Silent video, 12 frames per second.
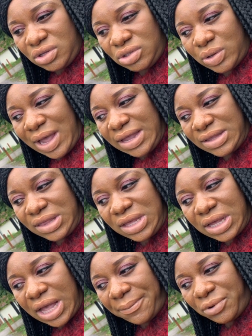So I
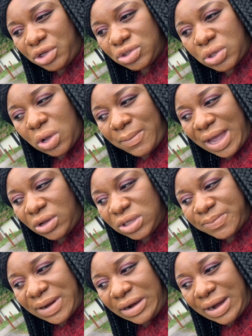think I'm going to call my
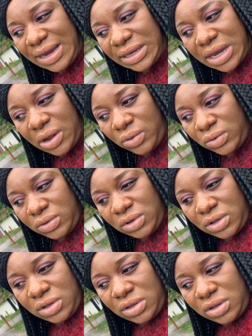husband right now,
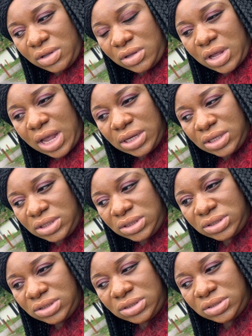
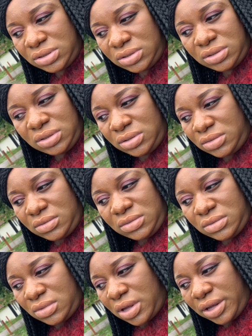and
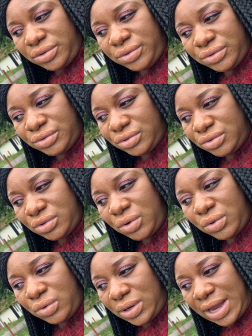I don't
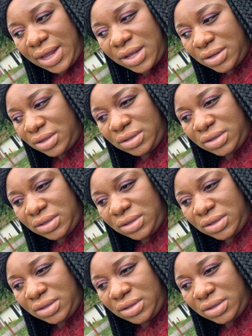know, like,